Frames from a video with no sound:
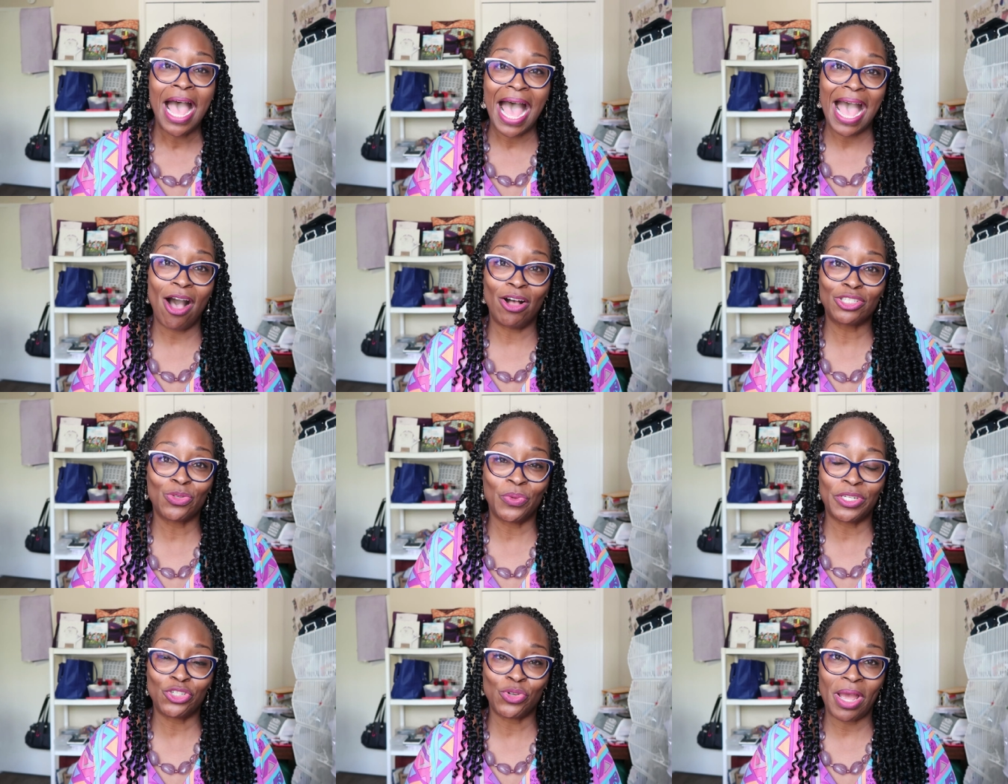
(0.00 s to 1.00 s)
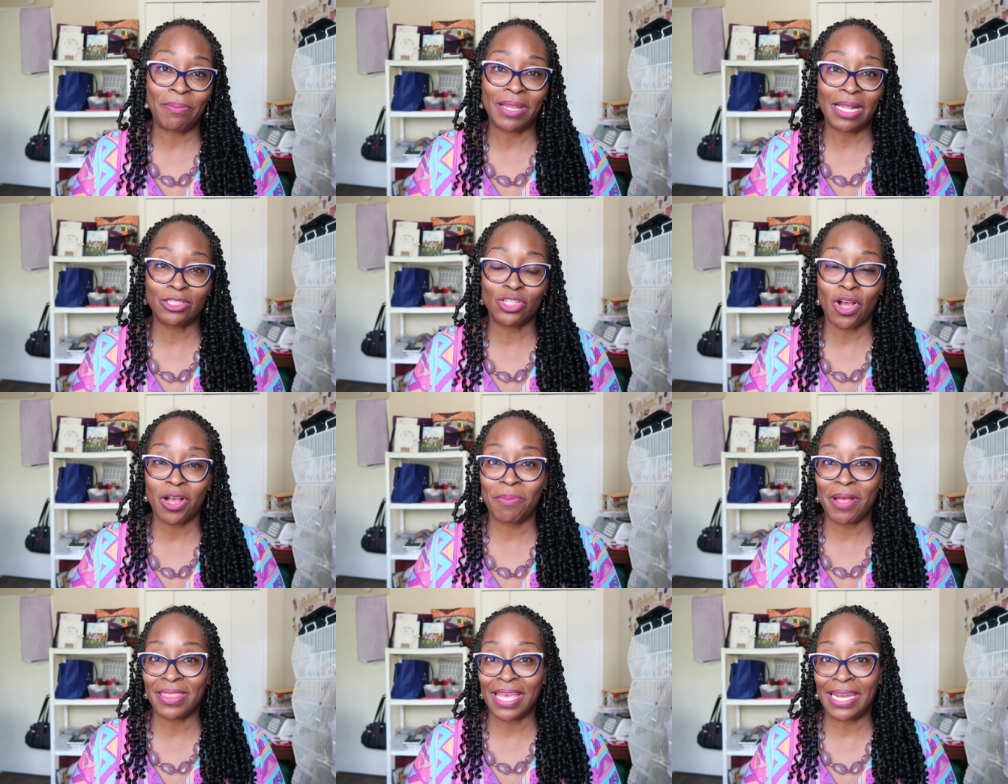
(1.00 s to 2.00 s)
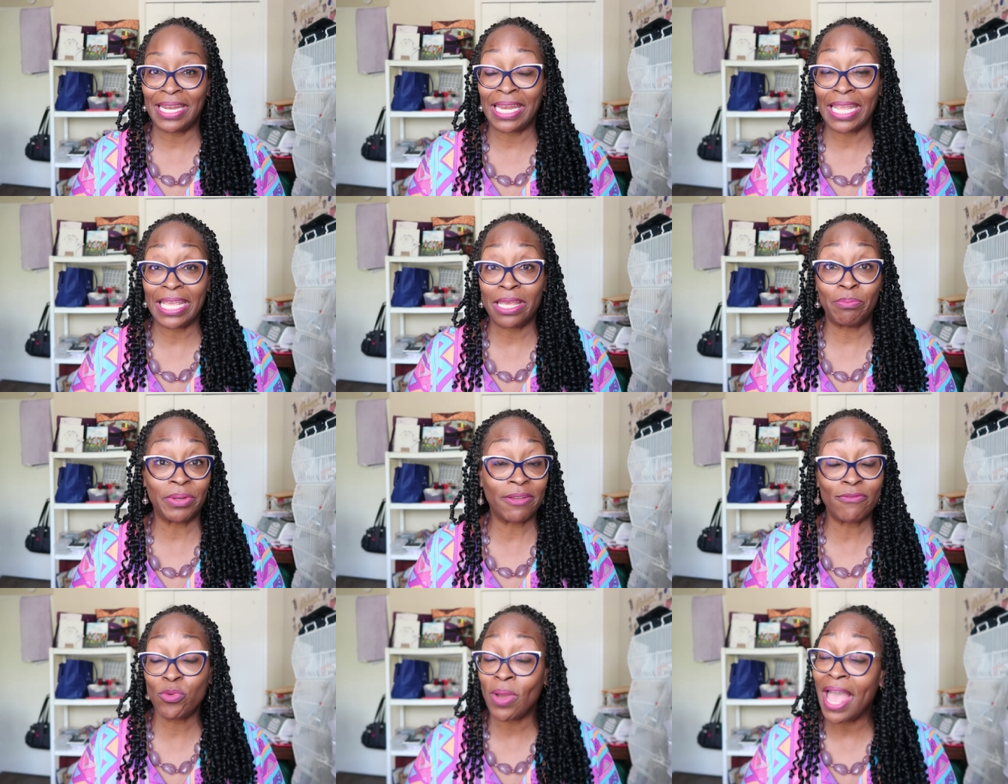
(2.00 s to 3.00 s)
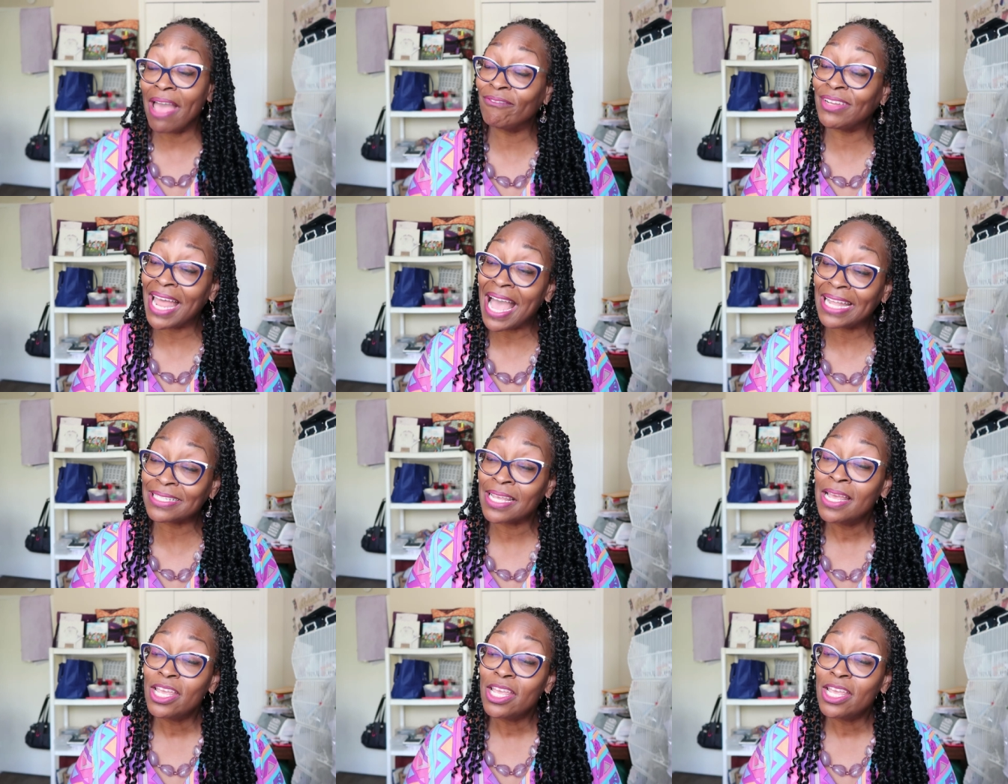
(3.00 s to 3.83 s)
I also want to try, but I'll talk about that in the end. But if you have not,